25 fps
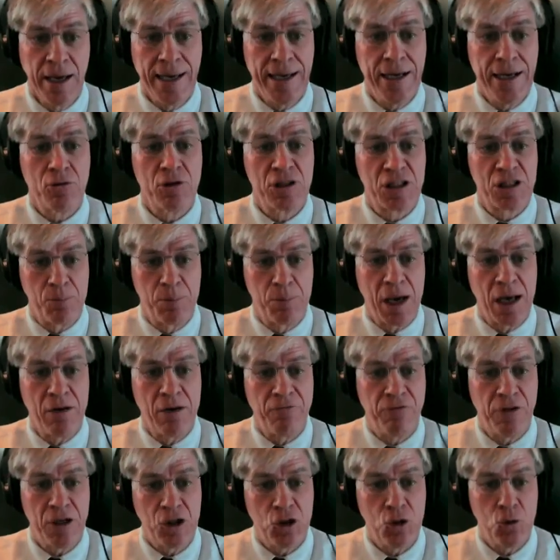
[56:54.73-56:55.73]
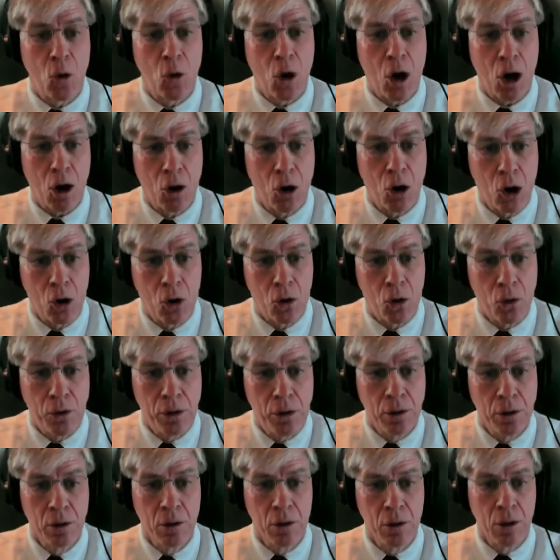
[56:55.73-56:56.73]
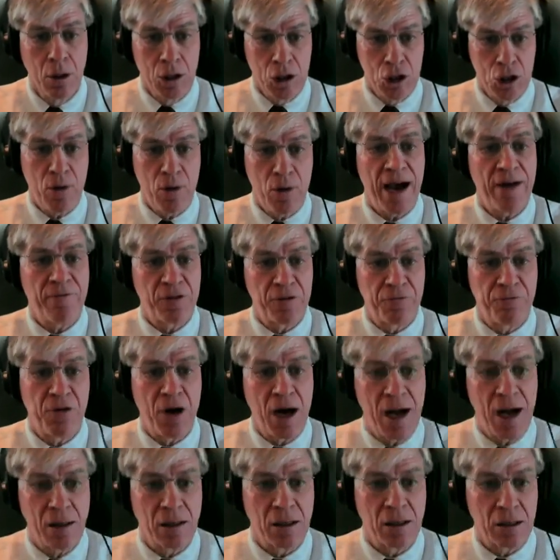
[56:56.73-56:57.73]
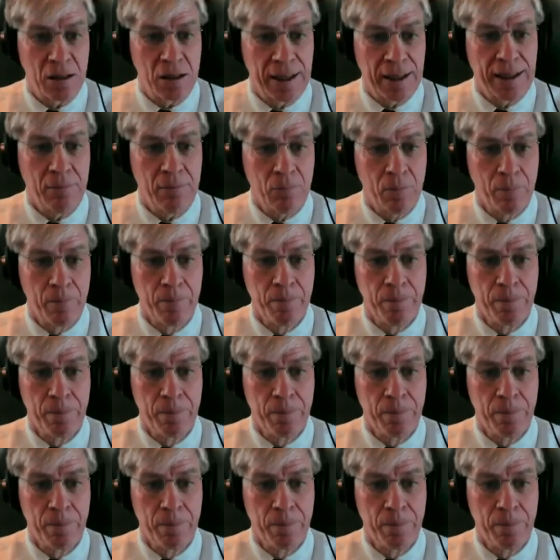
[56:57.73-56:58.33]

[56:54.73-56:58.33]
here is a benefit you are owed. You have to file a claim.